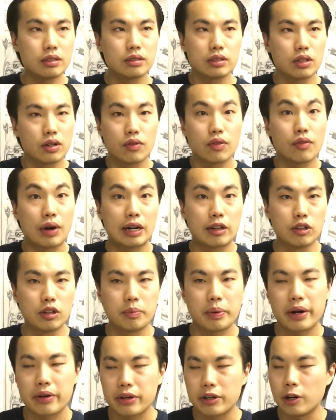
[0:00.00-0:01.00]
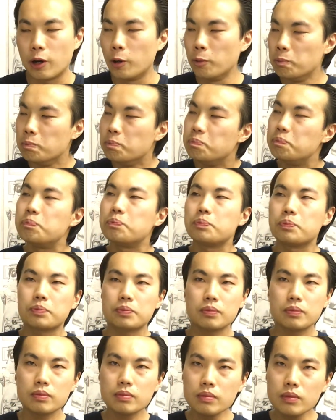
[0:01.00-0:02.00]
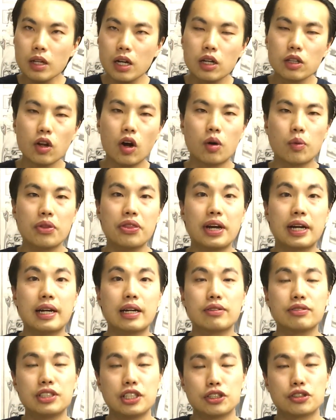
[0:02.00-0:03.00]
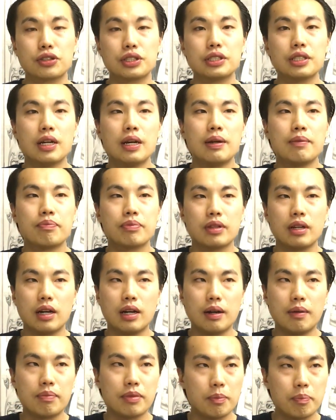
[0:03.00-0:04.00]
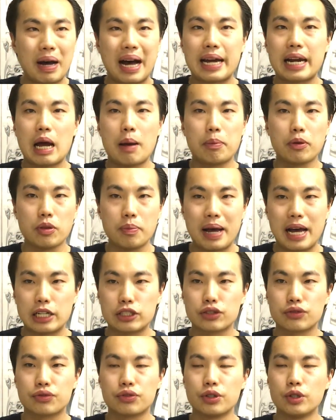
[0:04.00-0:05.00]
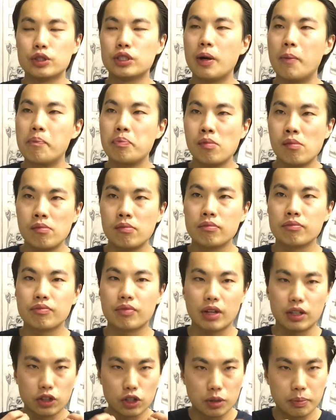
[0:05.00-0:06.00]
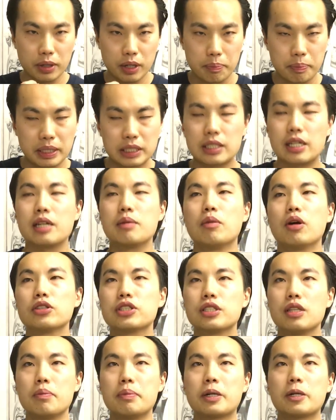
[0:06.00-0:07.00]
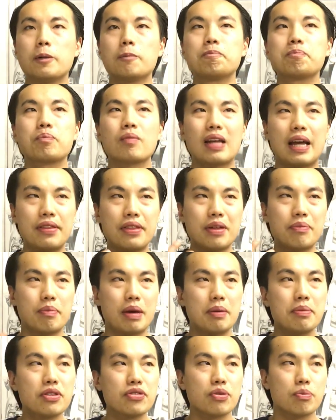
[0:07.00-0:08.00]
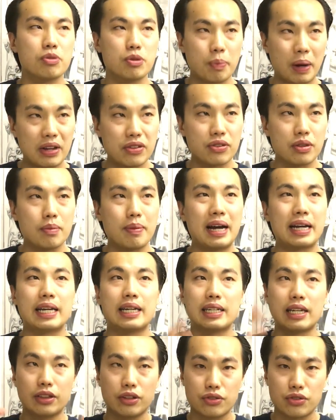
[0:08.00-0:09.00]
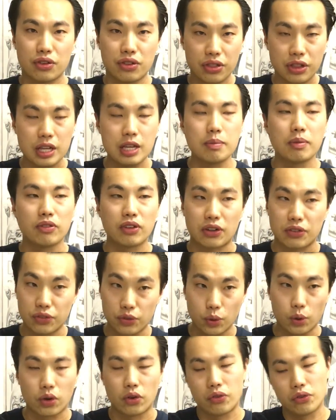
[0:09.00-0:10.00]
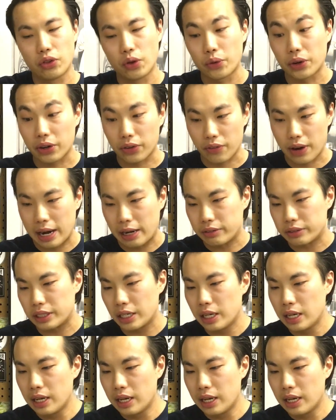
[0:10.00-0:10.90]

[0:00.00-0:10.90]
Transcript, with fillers: you know, regular berry note, along with that kind of citrus, um, the pineapple, the passion fruit a little bit of biscuity malt in the middle, and then maybe some spice in the back end. And there's a theme of like floral floating around.